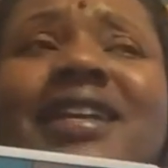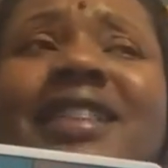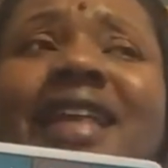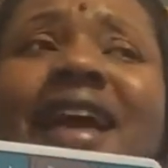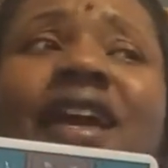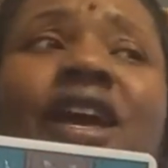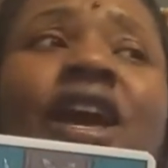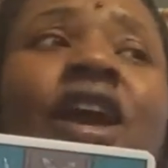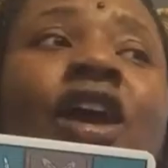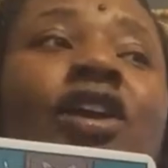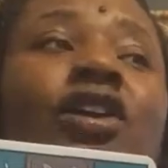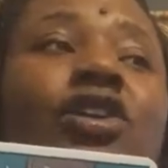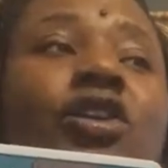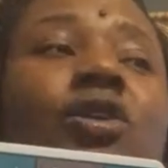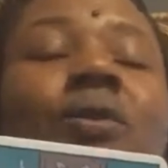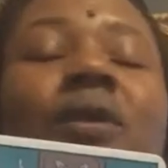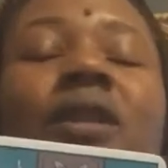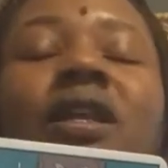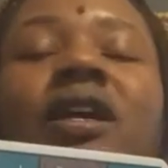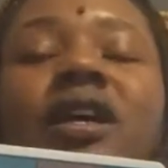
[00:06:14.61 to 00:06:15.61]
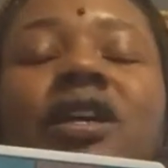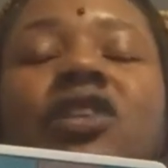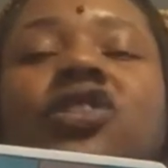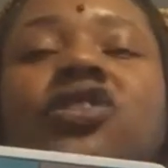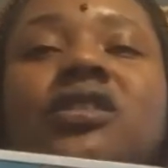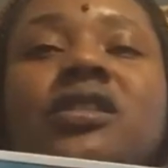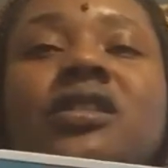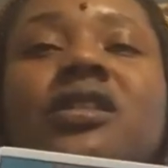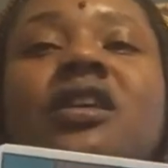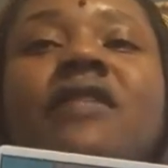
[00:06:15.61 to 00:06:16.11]
Like, you look at
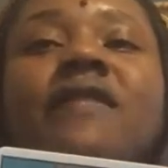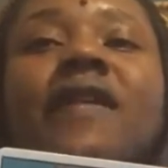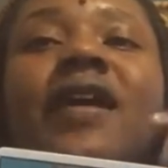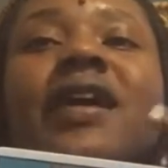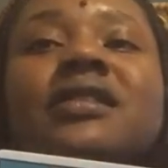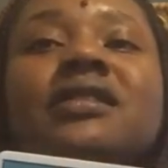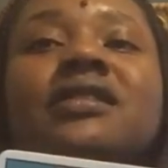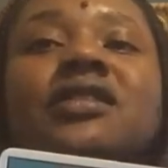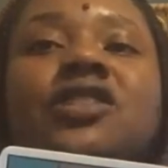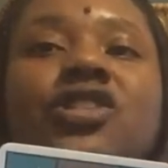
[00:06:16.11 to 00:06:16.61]
yourself as the